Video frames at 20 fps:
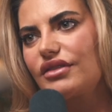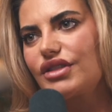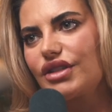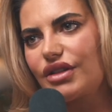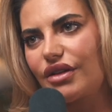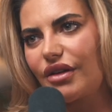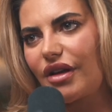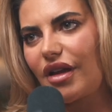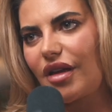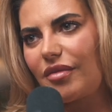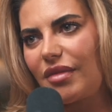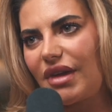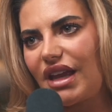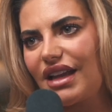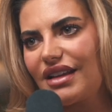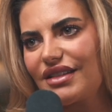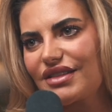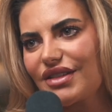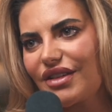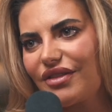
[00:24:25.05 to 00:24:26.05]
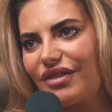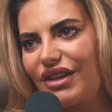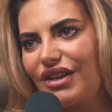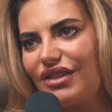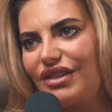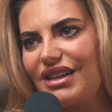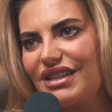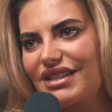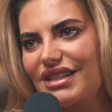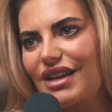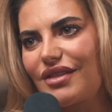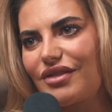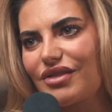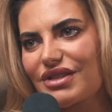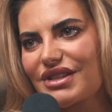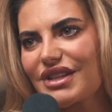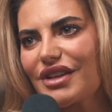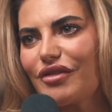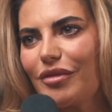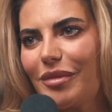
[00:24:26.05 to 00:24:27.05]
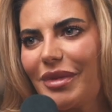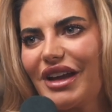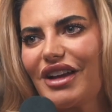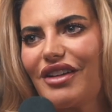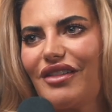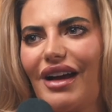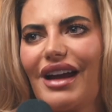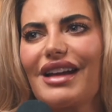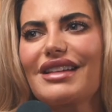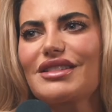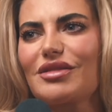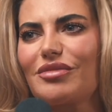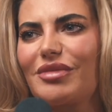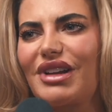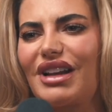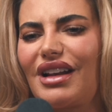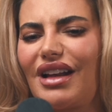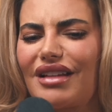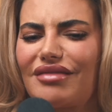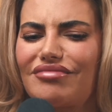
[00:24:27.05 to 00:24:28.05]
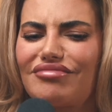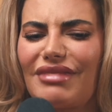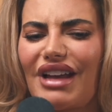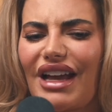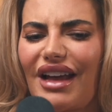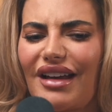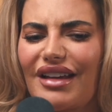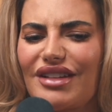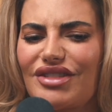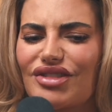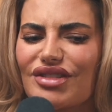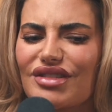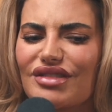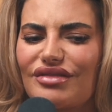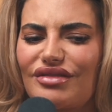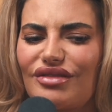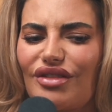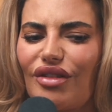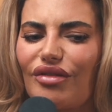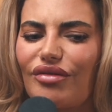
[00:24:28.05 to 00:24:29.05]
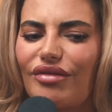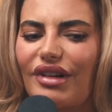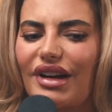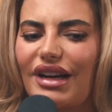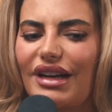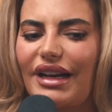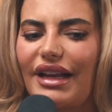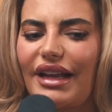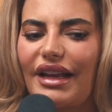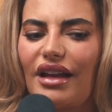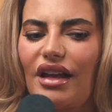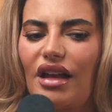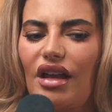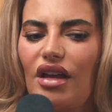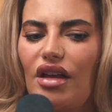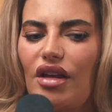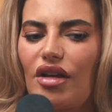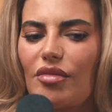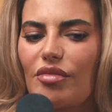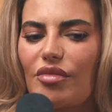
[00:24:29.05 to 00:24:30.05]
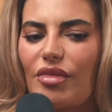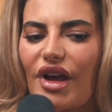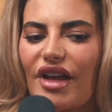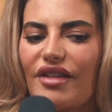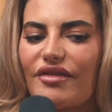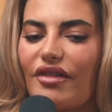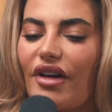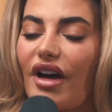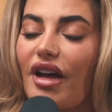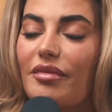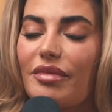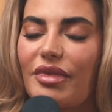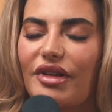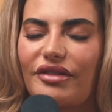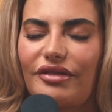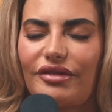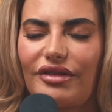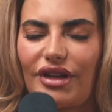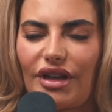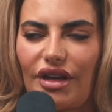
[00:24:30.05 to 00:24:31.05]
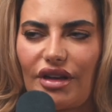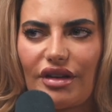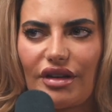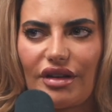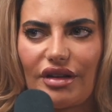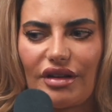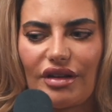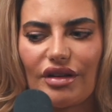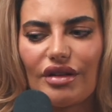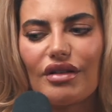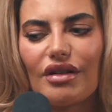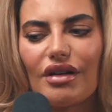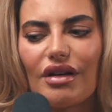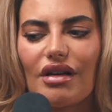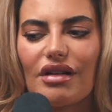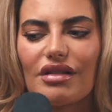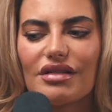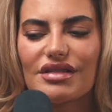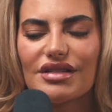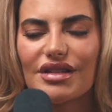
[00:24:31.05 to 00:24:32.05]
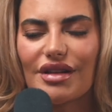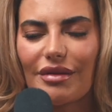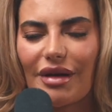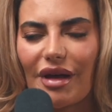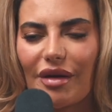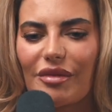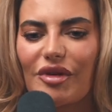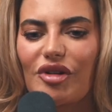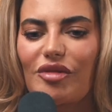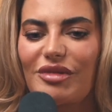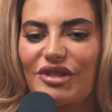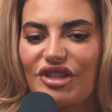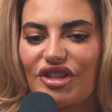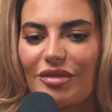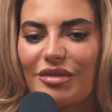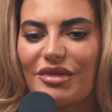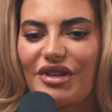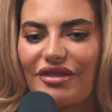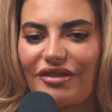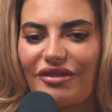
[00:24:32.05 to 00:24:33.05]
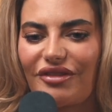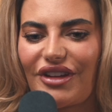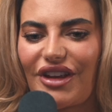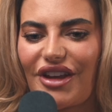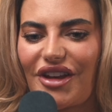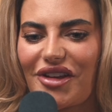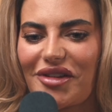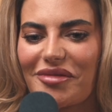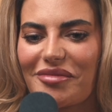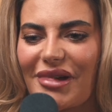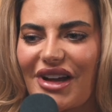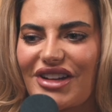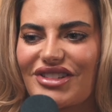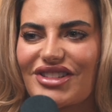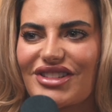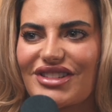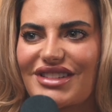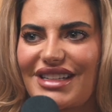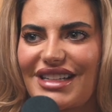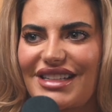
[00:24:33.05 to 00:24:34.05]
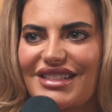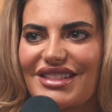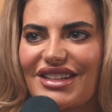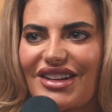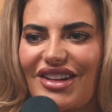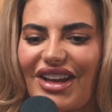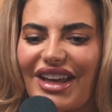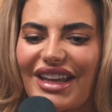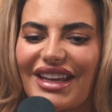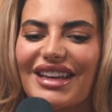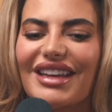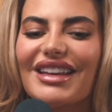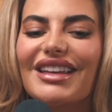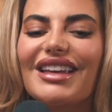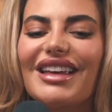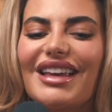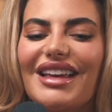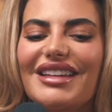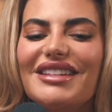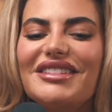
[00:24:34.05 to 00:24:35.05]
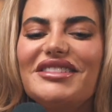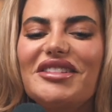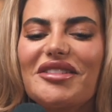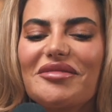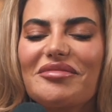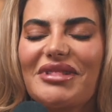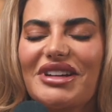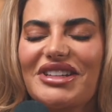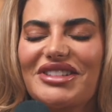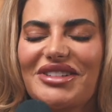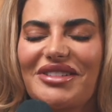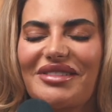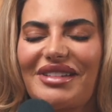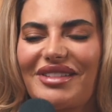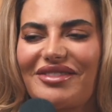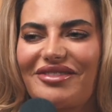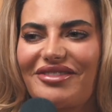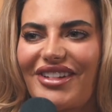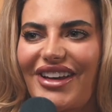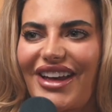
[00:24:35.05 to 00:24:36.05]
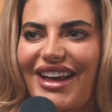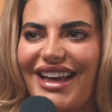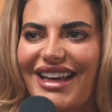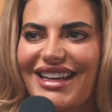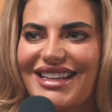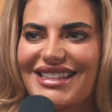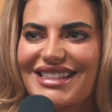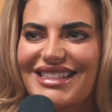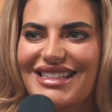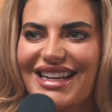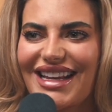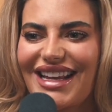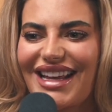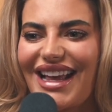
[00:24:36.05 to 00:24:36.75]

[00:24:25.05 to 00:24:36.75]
Do you know what I mean? So I think you need to give yourself a bit of grace and be like, yeah, it's just not really my vibe. But for you, you're hot. So I will be dominant for you. But I just need to like dip my toe in first.